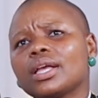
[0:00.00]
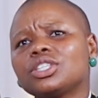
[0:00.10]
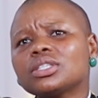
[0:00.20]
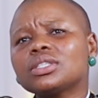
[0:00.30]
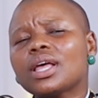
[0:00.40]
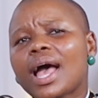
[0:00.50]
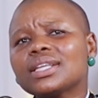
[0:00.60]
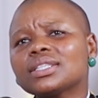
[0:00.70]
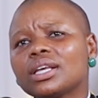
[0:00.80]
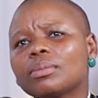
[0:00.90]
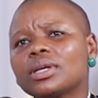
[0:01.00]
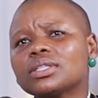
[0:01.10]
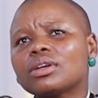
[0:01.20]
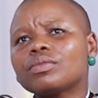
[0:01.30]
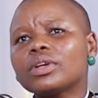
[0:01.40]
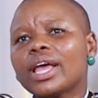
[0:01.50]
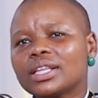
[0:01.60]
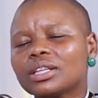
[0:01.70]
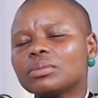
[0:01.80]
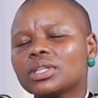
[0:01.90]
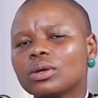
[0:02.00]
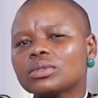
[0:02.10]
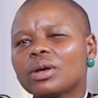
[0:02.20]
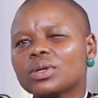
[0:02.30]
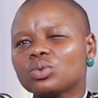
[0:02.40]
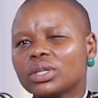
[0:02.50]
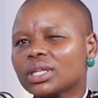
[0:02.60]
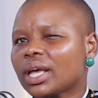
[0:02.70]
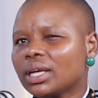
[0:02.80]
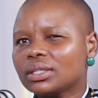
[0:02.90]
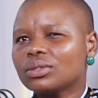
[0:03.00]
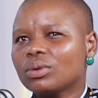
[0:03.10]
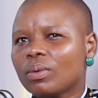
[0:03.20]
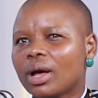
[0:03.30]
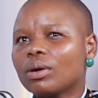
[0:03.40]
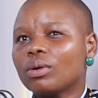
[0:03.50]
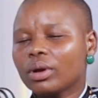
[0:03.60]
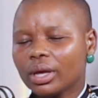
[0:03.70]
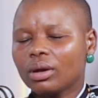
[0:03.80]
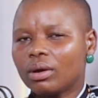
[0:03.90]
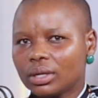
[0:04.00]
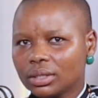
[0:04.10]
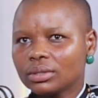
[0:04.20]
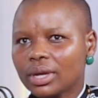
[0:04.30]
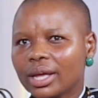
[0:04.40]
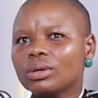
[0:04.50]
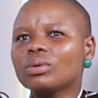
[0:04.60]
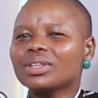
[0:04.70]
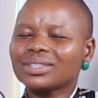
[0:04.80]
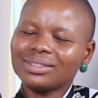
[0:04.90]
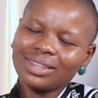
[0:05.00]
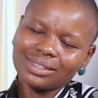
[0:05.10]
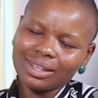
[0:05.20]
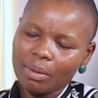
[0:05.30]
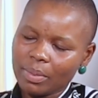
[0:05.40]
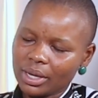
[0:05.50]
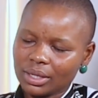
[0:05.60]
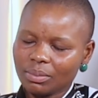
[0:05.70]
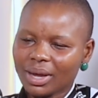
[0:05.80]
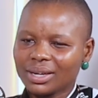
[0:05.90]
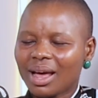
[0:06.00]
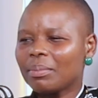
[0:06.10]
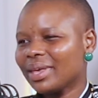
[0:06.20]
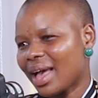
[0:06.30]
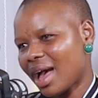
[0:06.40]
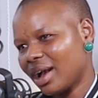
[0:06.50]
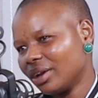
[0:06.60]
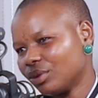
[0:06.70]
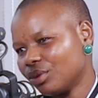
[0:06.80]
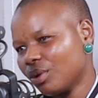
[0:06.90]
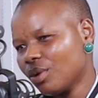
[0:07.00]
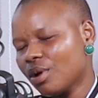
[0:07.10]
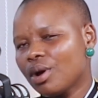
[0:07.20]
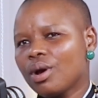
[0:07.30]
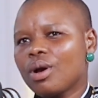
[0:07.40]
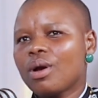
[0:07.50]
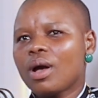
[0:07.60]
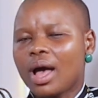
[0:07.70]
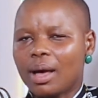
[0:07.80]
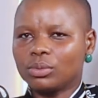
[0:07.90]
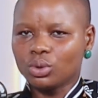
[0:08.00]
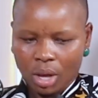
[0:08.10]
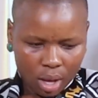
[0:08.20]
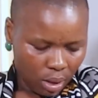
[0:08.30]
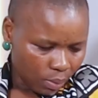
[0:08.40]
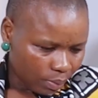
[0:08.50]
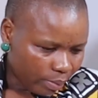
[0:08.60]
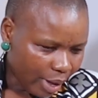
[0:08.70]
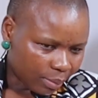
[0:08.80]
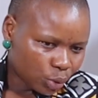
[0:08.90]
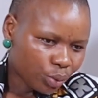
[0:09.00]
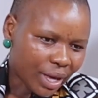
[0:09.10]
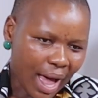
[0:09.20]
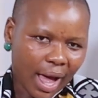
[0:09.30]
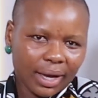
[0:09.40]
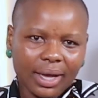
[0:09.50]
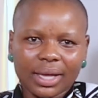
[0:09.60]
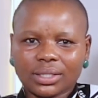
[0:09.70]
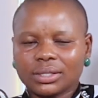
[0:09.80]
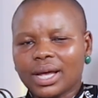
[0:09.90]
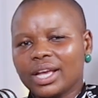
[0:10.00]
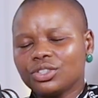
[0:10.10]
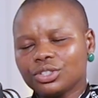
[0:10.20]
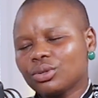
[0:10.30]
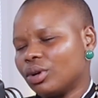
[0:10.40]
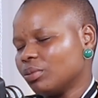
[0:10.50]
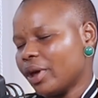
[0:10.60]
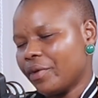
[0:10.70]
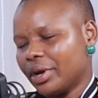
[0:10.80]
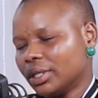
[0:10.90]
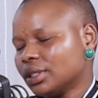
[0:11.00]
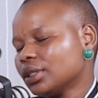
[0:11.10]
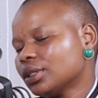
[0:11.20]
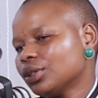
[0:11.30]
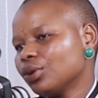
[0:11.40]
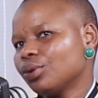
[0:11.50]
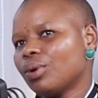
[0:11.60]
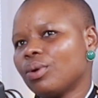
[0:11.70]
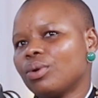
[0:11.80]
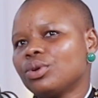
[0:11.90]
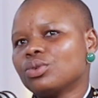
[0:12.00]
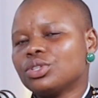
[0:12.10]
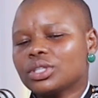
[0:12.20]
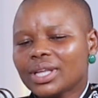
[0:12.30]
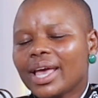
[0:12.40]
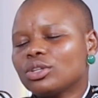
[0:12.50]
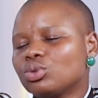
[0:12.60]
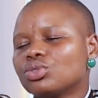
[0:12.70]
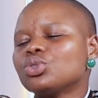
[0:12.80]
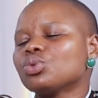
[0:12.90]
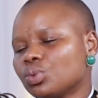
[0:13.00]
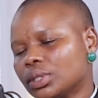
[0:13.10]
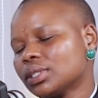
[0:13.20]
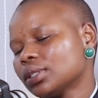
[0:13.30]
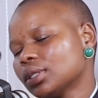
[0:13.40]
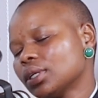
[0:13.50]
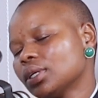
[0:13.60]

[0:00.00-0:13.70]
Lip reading: Just asking myself, hence I'm saying I was 28, okay, God, I know these things happen, but I'm young, I'm too young, and I just got married, you just had to choose